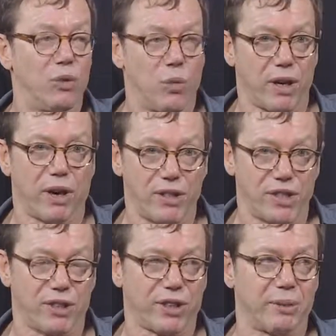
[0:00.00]
What are the
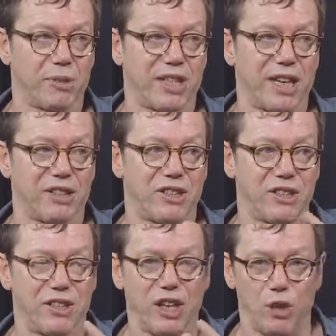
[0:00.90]

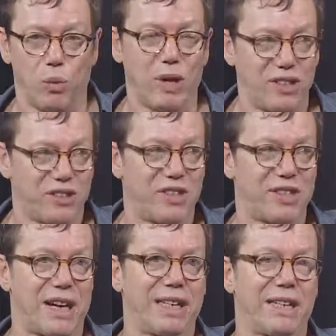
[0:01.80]
circumstances? What is the
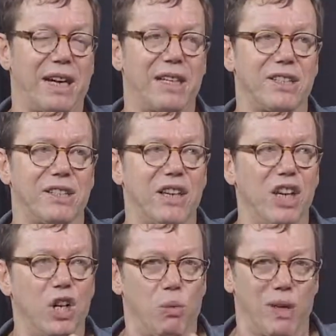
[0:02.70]
zeitgeist?
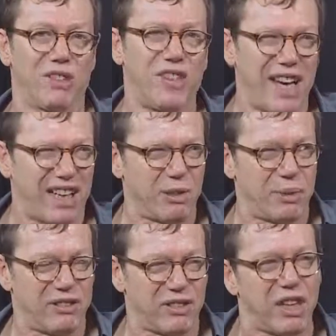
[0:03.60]
What is the
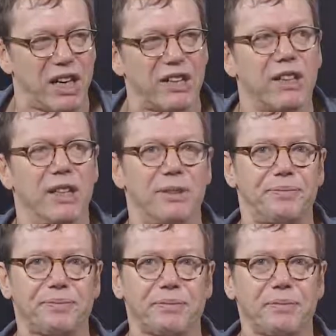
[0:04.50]
element of luck
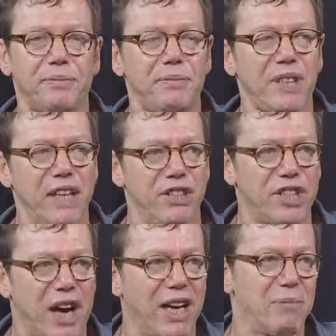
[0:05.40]
and
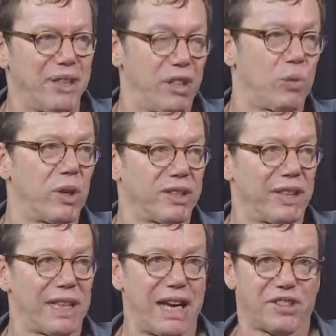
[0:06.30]
timing that worked
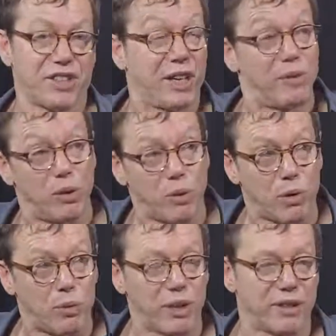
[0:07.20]
the last time that
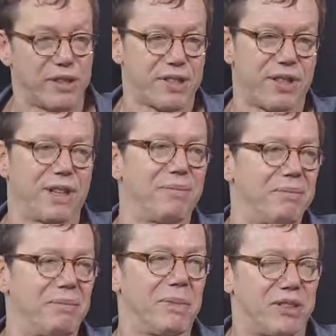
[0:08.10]
won't work this time,
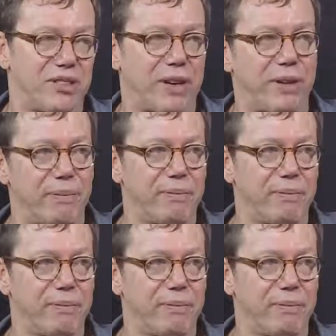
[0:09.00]
etc.